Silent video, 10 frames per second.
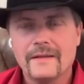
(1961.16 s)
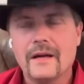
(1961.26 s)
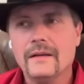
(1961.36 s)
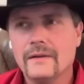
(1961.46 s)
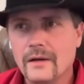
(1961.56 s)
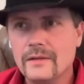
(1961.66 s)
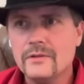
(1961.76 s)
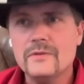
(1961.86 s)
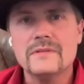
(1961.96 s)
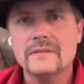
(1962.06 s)
God
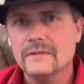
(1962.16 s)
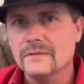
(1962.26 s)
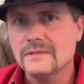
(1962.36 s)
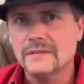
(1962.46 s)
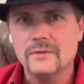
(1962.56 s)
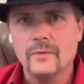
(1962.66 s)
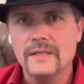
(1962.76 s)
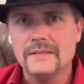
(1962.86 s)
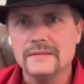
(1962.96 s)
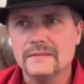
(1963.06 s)
uses those
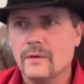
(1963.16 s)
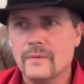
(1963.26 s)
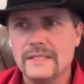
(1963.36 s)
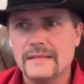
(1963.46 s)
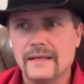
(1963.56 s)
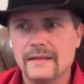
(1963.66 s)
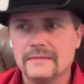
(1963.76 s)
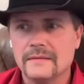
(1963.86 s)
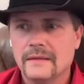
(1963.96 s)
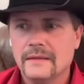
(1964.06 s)
situations, always
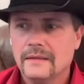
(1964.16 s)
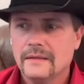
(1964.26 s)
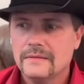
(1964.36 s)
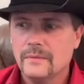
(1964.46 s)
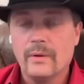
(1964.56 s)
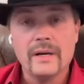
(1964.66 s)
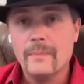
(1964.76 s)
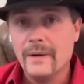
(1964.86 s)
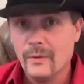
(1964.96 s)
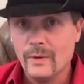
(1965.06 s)
has, to bring
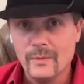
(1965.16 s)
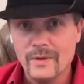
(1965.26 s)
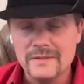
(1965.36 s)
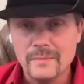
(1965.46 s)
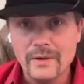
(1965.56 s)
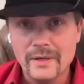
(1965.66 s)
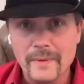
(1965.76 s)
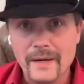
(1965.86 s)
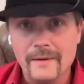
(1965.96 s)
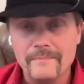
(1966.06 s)
about what he wants to bring
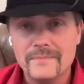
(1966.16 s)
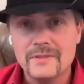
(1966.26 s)
about.